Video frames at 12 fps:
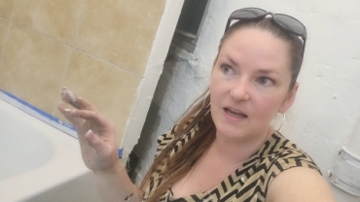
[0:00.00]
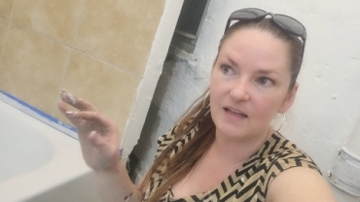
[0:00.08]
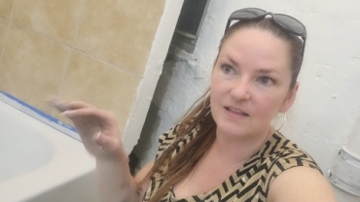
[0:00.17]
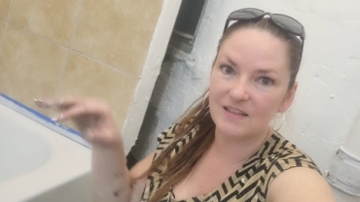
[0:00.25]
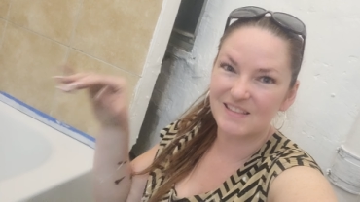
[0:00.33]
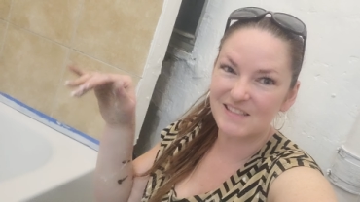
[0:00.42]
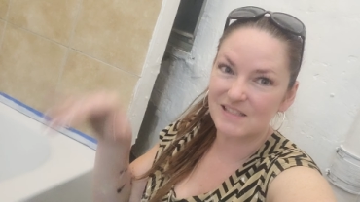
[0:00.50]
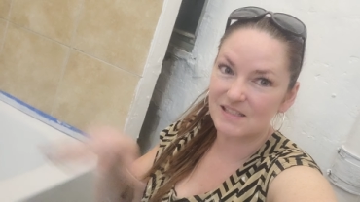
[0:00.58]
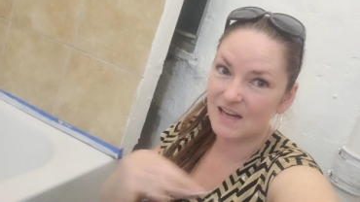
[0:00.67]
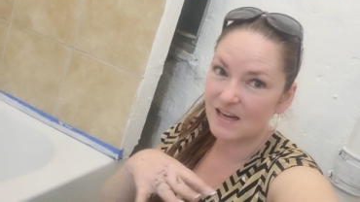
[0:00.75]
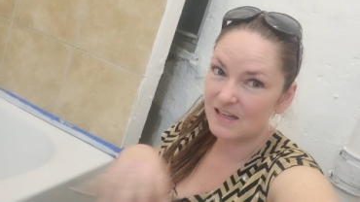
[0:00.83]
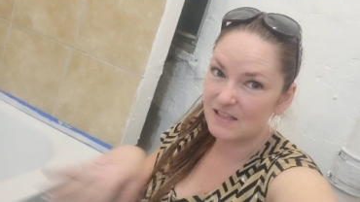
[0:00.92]
And then the
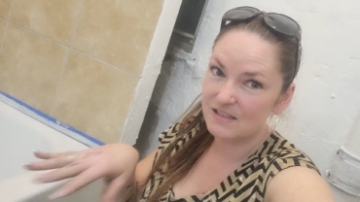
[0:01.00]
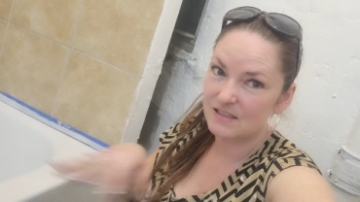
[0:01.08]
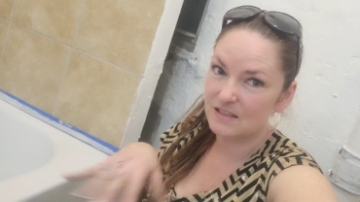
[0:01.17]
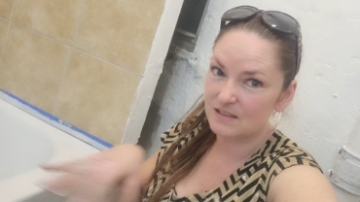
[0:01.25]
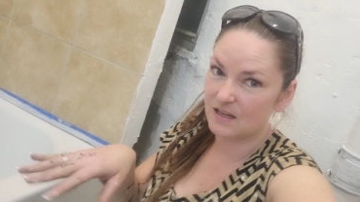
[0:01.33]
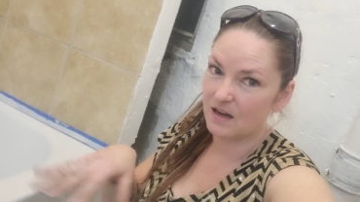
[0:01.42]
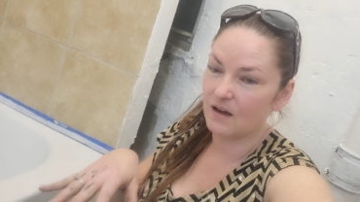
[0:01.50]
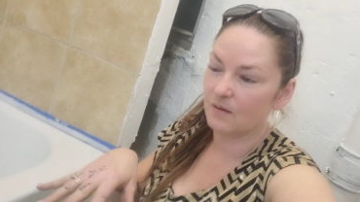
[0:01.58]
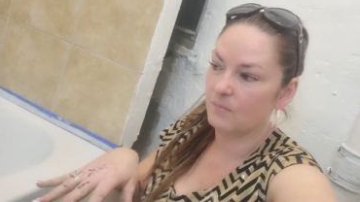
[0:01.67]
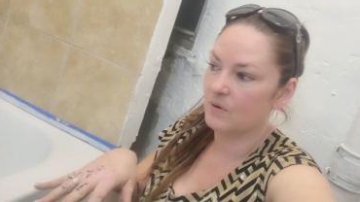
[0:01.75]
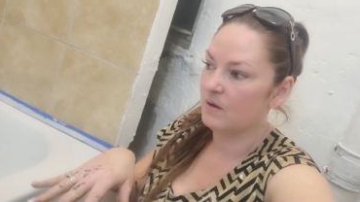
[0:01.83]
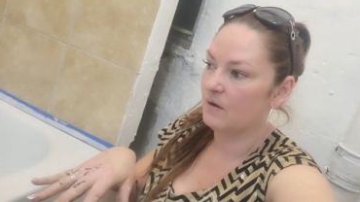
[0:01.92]
sides of the
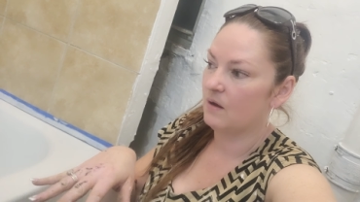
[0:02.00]
tub,